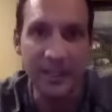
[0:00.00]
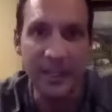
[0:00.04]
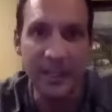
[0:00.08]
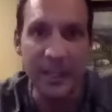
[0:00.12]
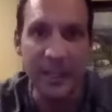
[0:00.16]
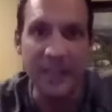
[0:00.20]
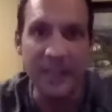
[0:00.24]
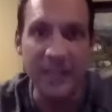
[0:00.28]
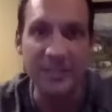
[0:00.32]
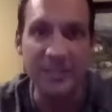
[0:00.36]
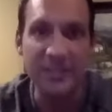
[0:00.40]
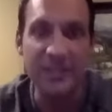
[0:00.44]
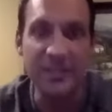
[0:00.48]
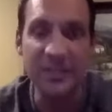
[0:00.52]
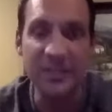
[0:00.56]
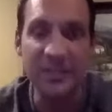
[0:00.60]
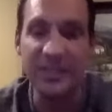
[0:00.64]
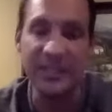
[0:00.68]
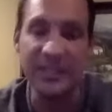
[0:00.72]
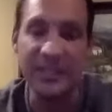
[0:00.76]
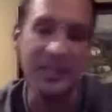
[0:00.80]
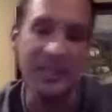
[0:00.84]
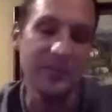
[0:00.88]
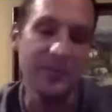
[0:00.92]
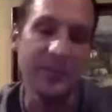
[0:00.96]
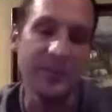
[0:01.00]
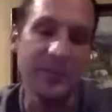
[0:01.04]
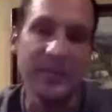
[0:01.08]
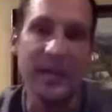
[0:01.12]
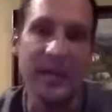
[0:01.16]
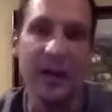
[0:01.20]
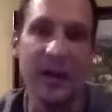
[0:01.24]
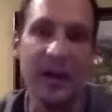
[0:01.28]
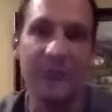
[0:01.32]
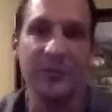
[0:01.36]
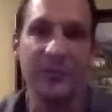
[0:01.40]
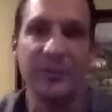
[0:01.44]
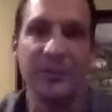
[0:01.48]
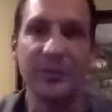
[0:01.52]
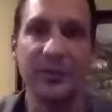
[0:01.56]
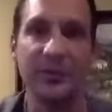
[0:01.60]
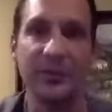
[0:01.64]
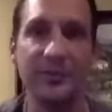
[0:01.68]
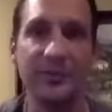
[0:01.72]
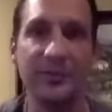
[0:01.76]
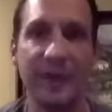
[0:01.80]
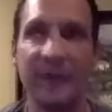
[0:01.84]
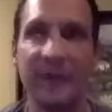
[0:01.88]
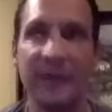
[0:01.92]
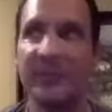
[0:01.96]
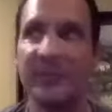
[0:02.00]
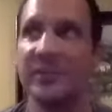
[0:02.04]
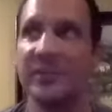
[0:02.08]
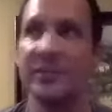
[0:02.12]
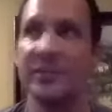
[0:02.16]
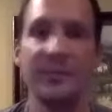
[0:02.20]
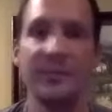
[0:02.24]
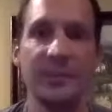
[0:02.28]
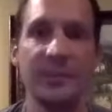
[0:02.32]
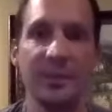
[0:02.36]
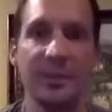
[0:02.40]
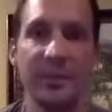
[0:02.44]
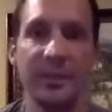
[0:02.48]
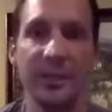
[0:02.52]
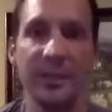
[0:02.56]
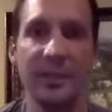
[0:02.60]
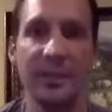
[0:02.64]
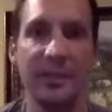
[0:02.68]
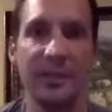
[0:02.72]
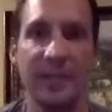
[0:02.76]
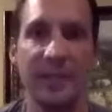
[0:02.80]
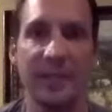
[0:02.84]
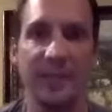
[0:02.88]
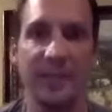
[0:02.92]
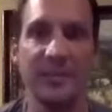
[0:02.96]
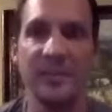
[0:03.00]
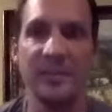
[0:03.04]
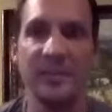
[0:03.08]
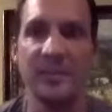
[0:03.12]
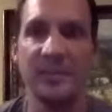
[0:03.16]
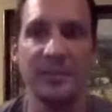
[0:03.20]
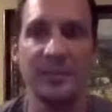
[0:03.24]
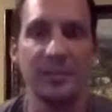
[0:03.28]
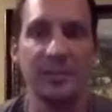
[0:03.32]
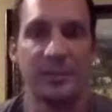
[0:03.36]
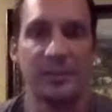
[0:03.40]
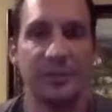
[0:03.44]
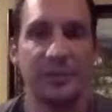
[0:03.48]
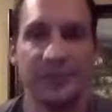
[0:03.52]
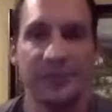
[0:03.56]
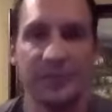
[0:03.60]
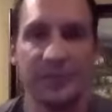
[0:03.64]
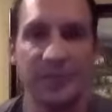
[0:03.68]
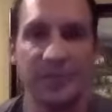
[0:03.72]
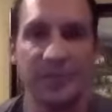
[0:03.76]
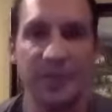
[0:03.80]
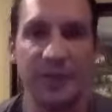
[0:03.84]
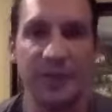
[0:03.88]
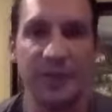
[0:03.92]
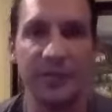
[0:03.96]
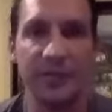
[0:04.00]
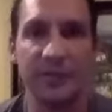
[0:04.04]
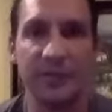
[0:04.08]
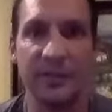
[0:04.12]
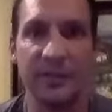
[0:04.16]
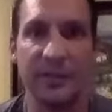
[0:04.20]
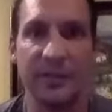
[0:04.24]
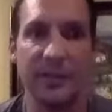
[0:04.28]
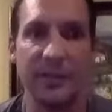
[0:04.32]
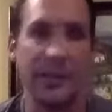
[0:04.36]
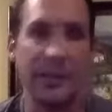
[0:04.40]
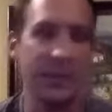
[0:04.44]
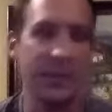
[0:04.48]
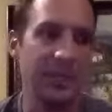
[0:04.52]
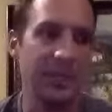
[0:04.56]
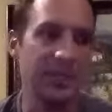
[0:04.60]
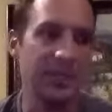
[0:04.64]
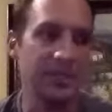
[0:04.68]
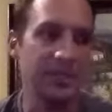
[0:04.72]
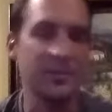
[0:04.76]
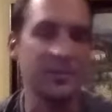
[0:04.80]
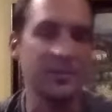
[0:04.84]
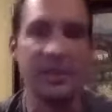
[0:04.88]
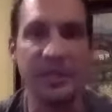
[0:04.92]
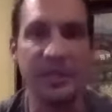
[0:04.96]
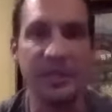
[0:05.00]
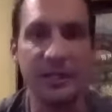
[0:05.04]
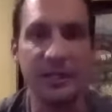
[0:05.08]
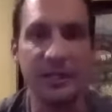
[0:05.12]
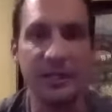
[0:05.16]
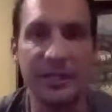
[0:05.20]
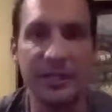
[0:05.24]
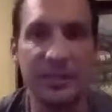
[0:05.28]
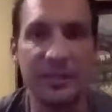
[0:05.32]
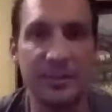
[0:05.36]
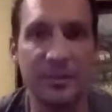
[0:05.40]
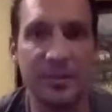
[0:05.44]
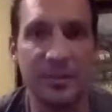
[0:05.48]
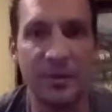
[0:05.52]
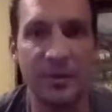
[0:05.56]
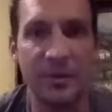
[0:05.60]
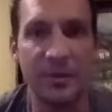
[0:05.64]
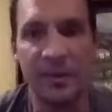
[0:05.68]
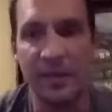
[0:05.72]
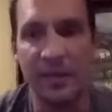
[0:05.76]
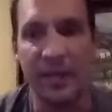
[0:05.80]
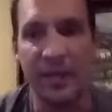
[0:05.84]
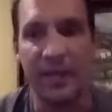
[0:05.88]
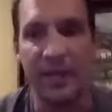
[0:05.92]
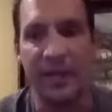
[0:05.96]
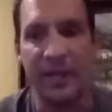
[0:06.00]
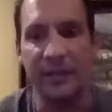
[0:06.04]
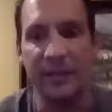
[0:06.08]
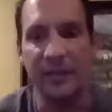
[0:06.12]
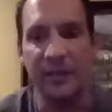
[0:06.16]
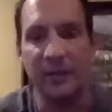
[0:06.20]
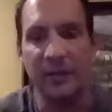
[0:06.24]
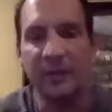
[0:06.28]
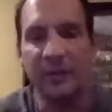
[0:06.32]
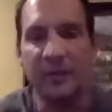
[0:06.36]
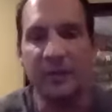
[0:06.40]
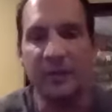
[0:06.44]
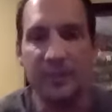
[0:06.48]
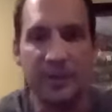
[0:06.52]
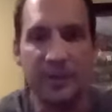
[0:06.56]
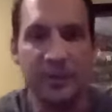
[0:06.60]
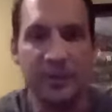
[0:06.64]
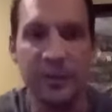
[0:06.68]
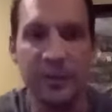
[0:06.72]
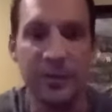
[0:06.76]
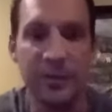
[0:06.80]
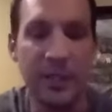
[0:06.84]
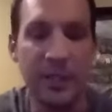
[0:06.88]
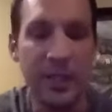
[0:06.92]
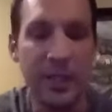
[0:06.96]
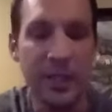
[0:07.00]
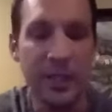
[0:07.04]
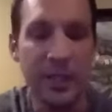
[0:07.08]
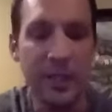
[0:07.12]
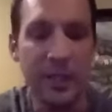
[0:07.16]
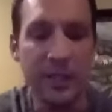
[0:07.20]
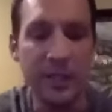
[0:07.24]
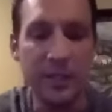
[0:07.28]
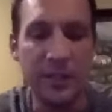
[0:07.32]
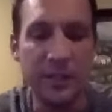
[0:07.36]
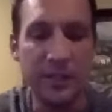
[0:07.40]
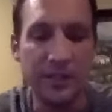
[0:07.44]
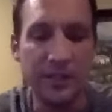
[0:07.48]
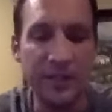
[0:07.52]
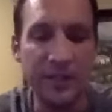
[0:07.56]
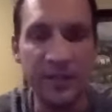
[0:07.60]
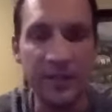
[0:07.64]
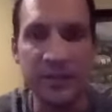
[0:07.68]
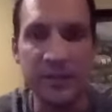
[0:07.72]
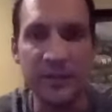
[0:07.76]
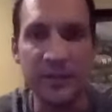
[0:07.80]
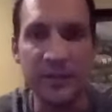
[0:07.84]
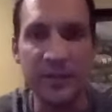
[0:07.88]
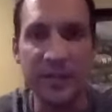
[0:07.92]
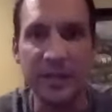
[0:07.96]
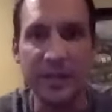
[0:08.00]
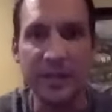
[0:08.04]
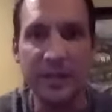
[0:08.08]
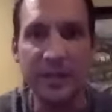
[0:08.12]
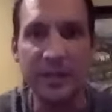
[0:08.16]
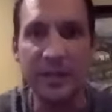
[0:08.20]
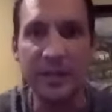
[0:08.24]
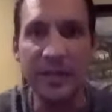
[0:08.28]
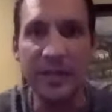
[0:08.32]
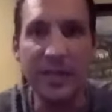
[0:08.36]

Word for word: And it's something even now after 35 years of doing it that I still learn stuff. Like I'm heading up to LA tomorrow and I know I'm going to be with, you know, the founders of our company and